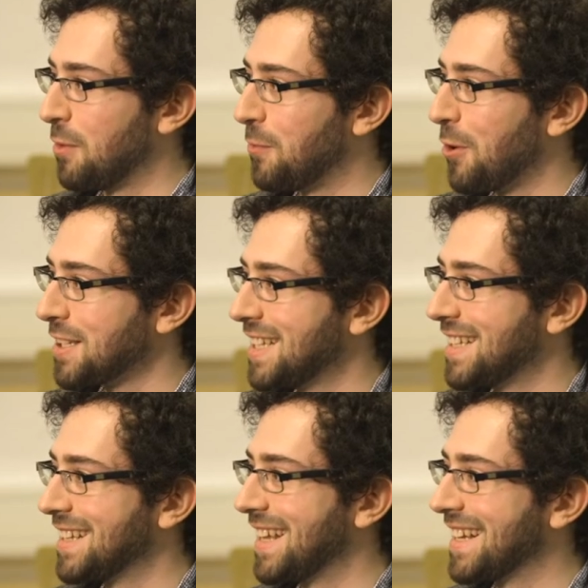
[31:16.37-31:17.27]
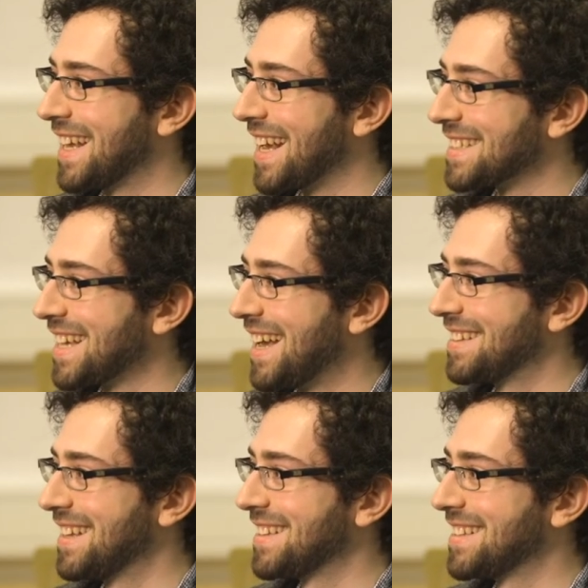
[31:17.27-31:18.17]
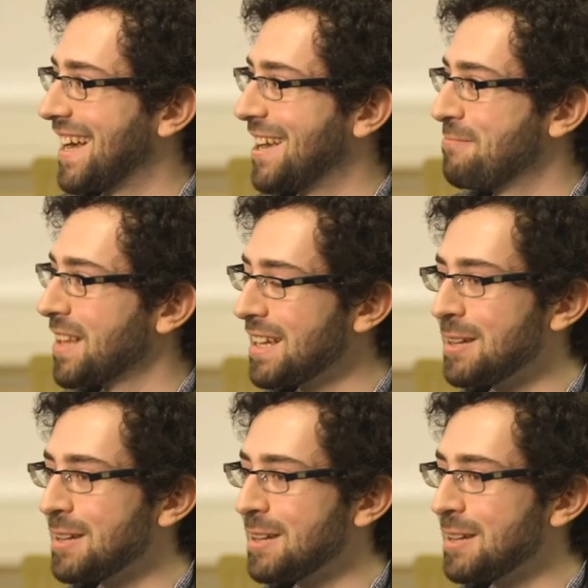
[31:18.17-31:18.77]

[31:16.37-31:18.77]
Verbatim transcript: for focusing on, on Genghis Khan at the time. Yeah.